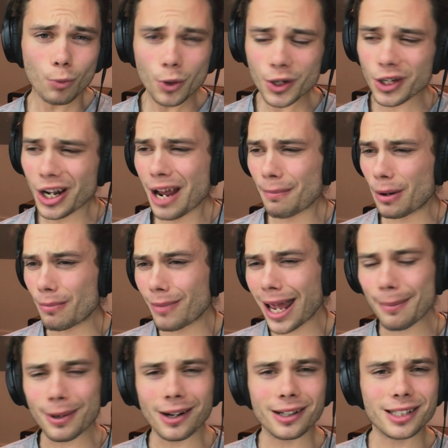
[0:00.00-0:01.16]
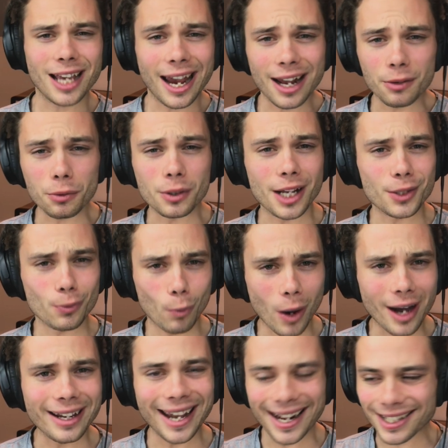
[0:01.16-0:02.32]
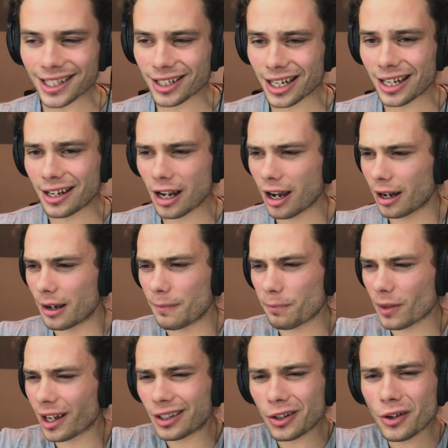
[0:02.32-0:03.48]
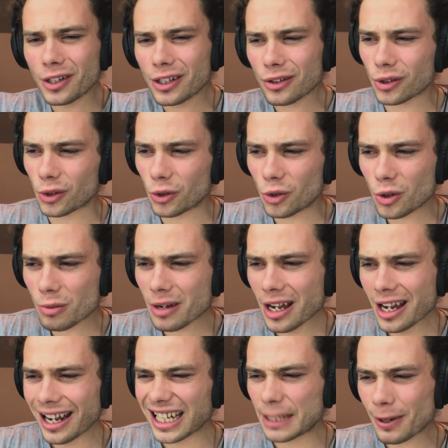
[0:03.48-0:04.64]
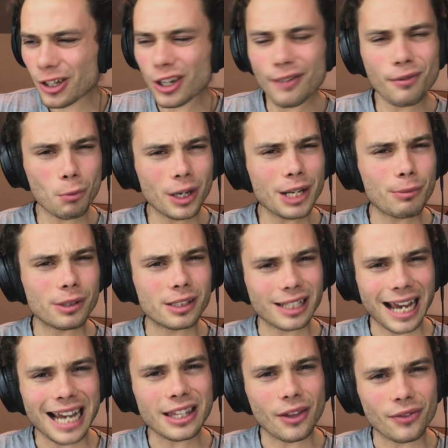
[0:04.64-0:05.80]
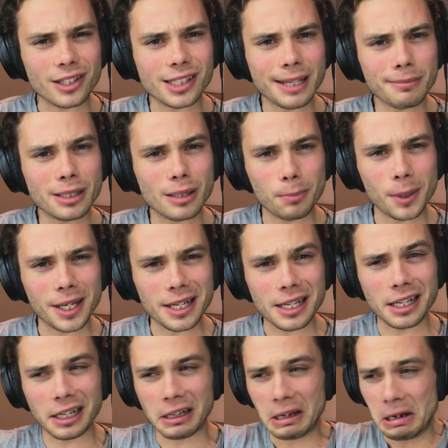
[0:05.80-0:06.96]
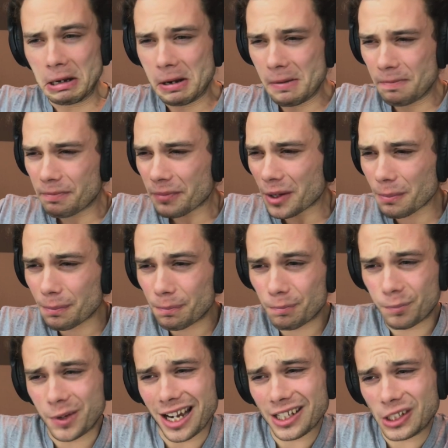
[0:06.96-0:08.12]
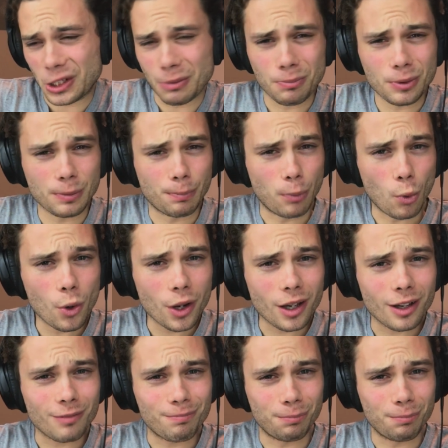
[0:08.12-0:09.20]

would, but maybe it's handled as one entity. I can only assume, especially from what he was saying, that there seems to be a customs border